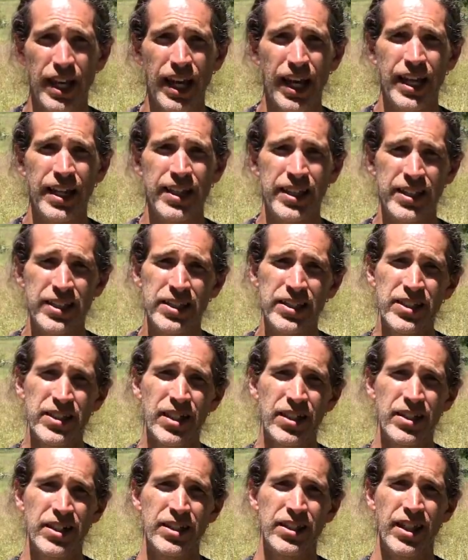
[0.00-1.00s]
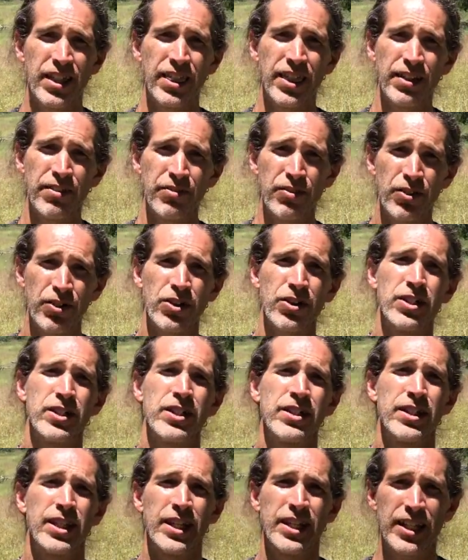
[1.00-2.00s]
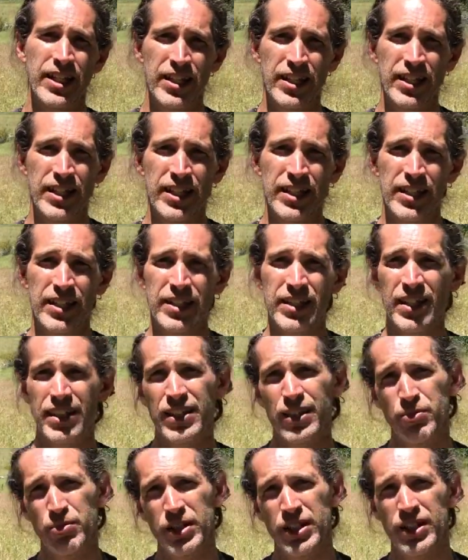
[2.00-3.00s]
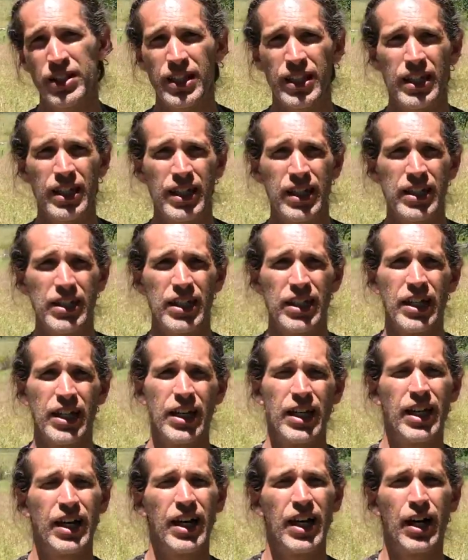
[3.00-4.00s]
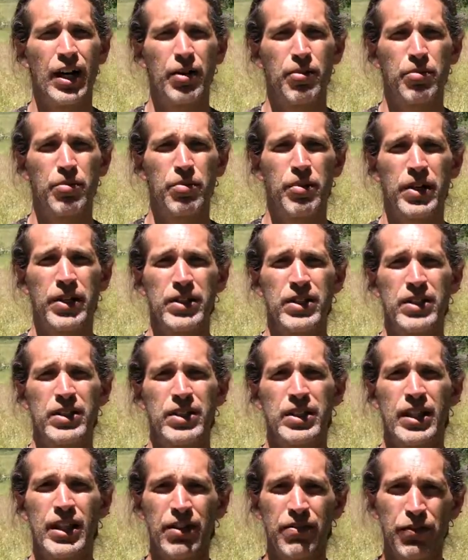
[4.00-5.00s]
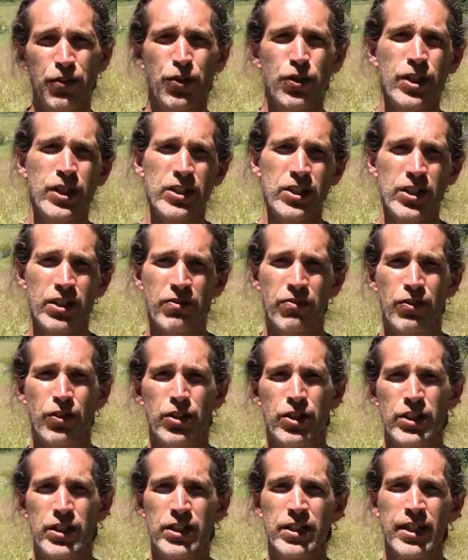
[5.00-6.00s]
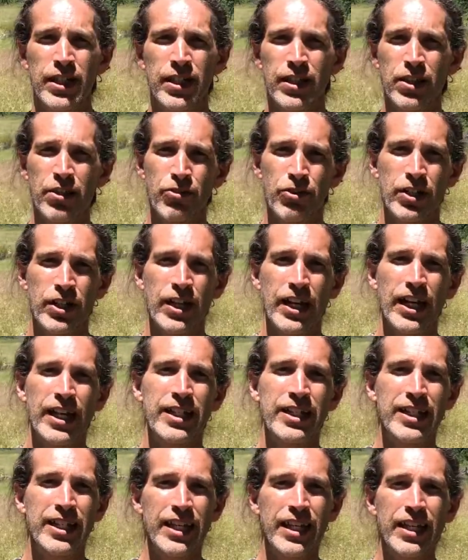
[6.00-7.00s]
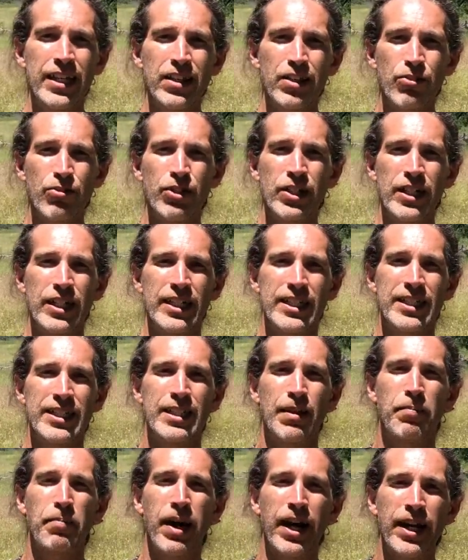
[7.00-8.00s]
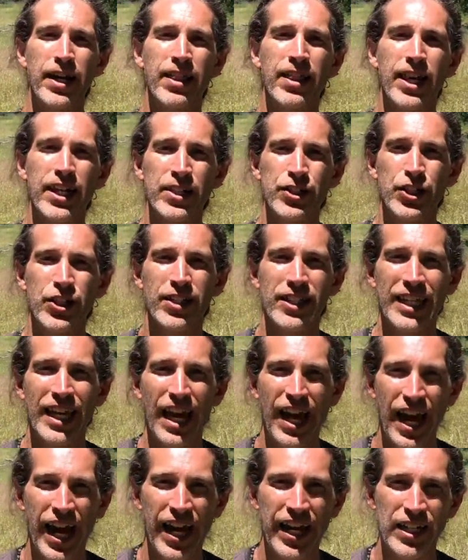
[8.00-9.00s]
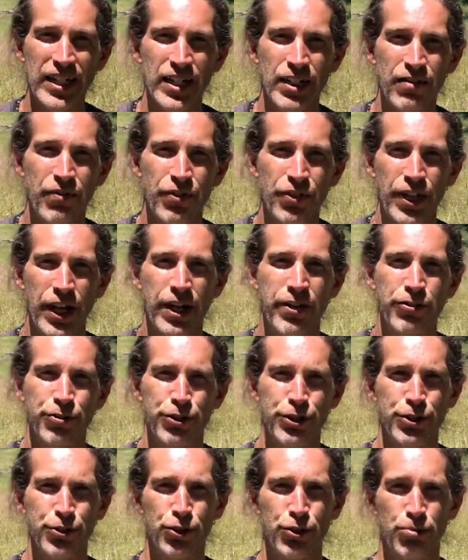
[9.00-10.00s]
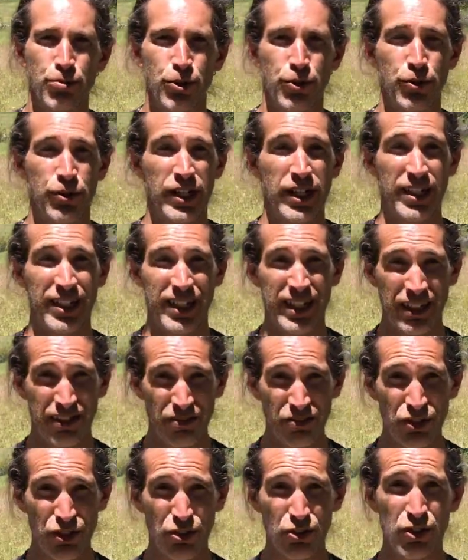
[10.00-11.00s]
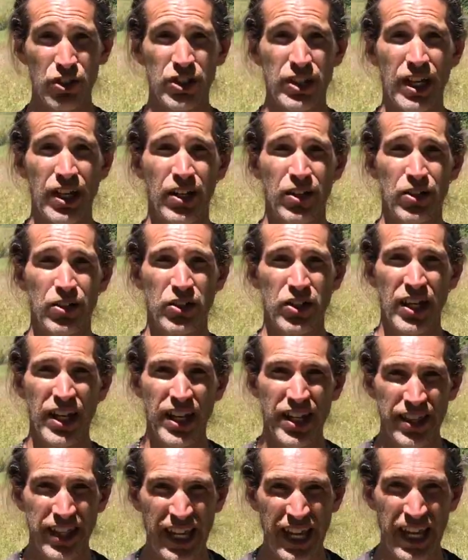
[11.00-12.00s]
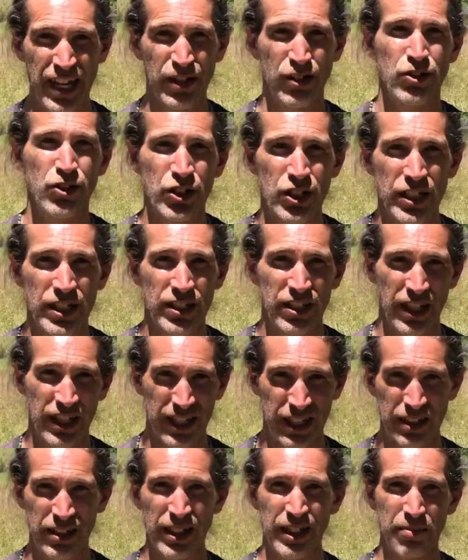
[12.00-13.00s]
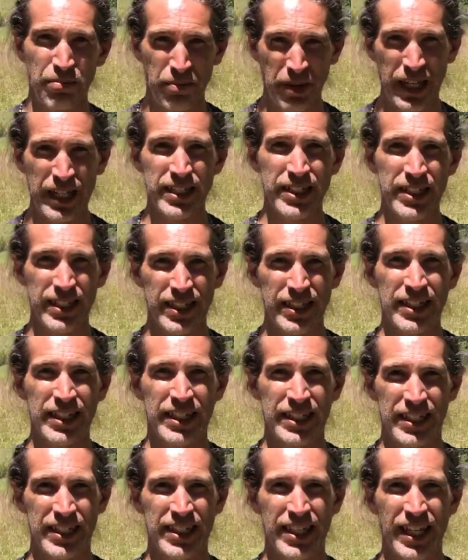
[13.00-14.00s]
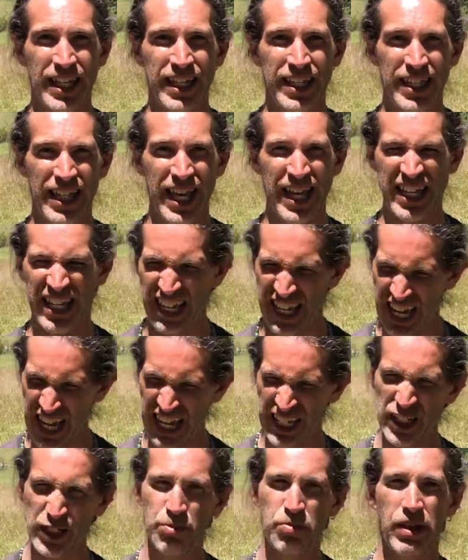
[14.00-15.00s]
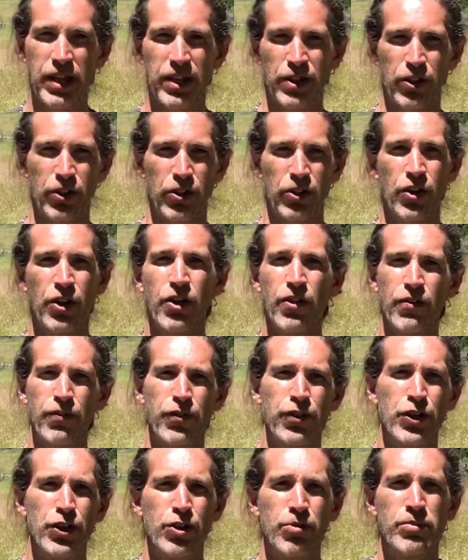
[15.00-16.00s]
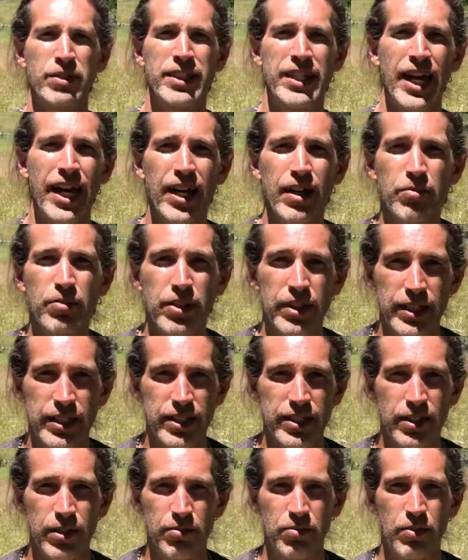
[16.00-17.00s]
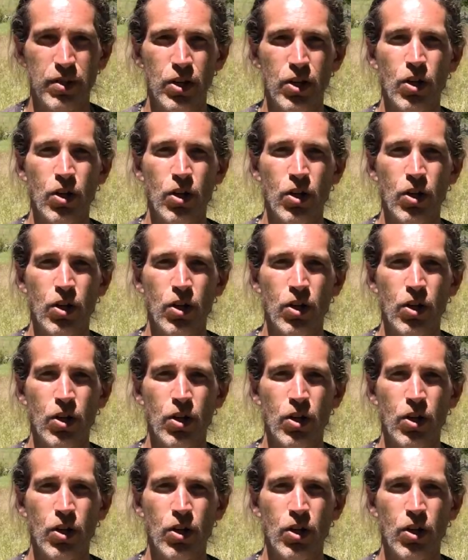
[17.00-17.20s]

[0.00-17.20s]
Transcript: And this is done in the liver and in the kidneys, a little bit in the gut. But T4 gets converted to T3, and T3 is the biologically active thyroid hormone that gives your cells the energy. Like it basically is like that gas pedal for your metabolism.